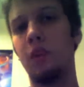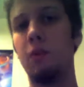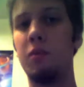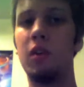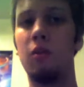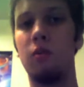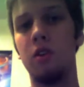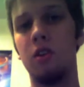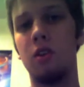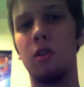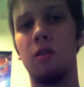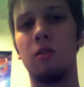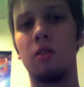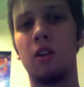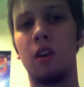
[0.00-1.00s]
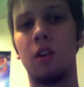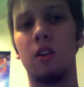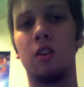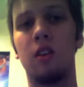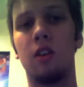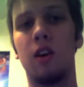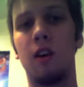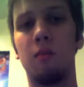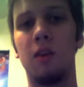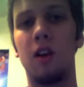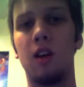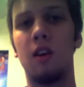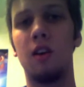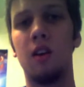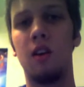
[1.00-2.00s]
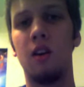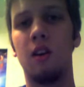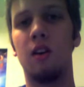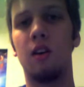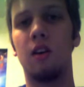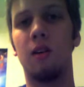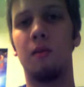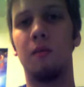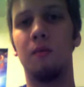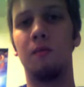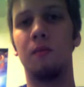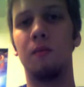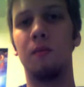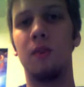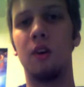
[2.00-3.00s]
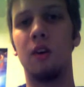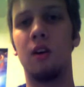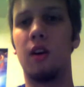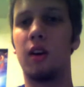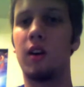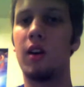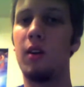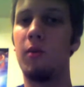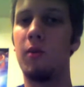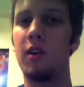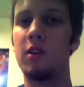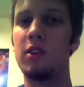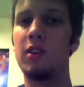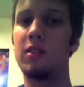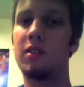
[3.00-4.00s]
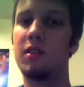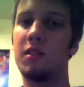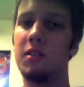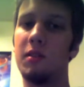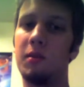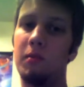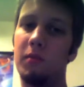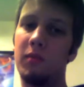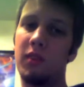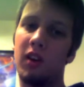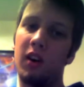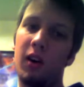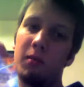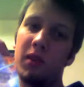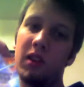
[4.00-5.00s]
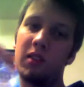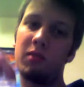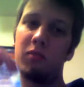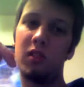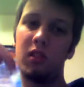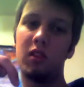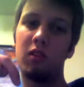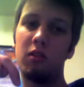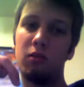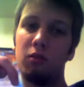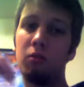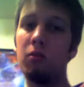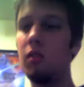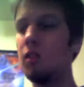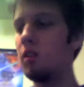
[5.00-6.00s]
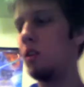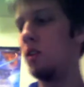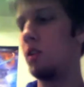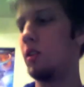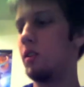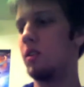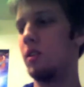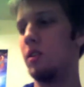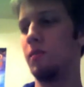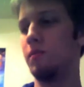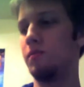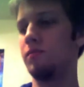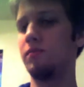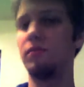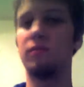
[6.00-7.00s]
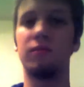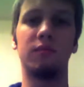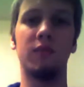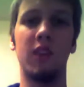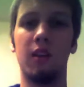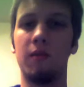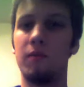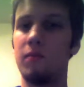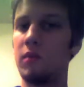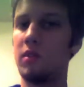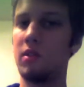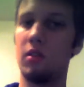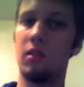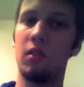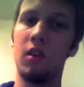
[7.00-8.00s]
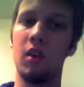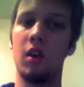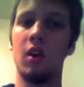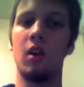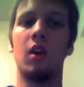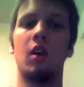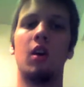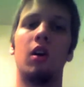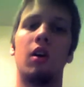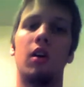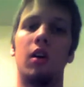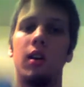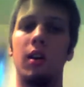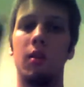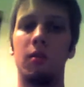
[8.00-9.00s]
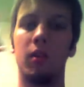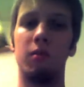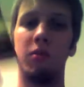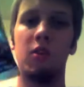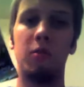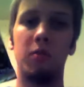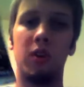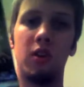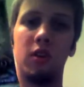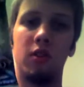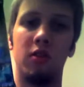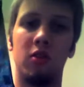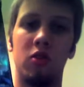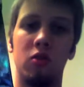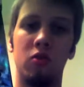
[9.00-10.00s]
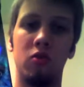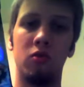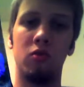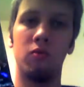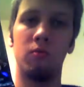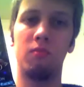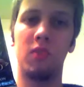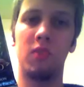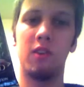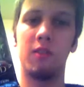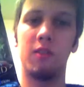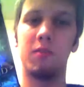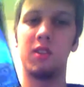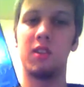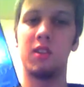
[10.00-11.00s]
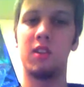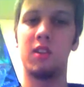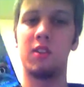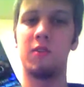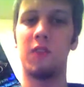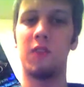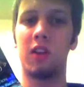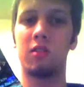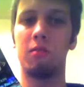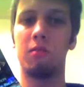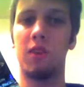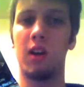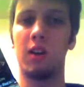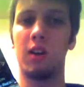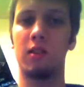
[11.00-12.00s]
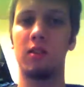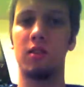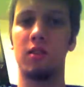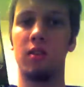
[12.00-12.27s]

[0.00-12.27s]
me know what you're taking to game day. I kind of want to get some comments below. Yeah, so now we're going to be opening 2 Mirrodin Besieged faction packs.